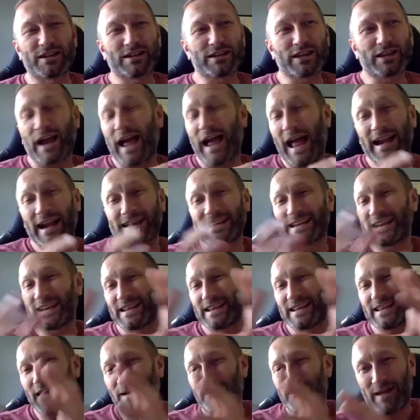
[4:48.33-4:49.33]
handing
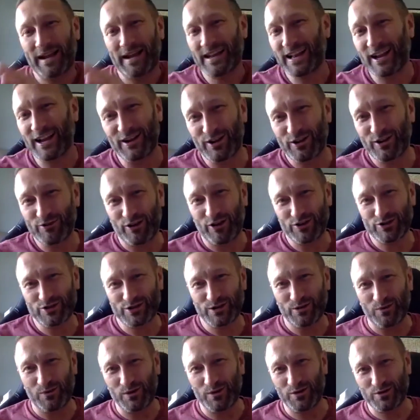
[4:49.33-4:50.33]
that mantle across
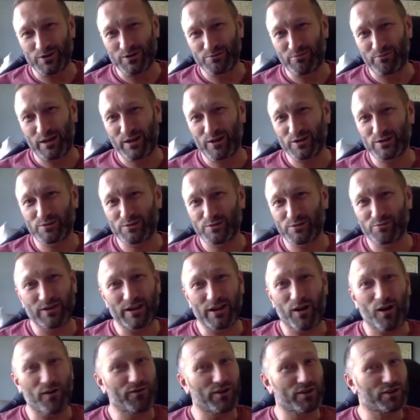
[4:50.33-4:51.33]
to us, because we
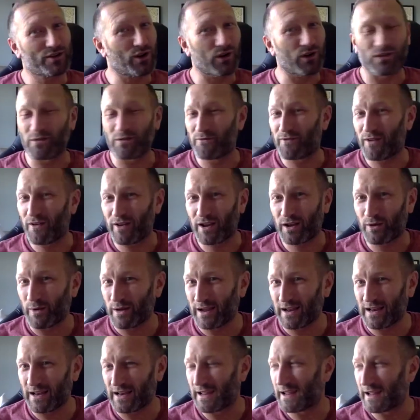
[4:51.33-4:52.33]
overtook them very
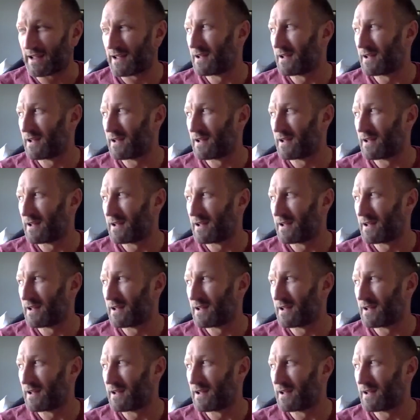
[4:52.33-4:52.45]
quickly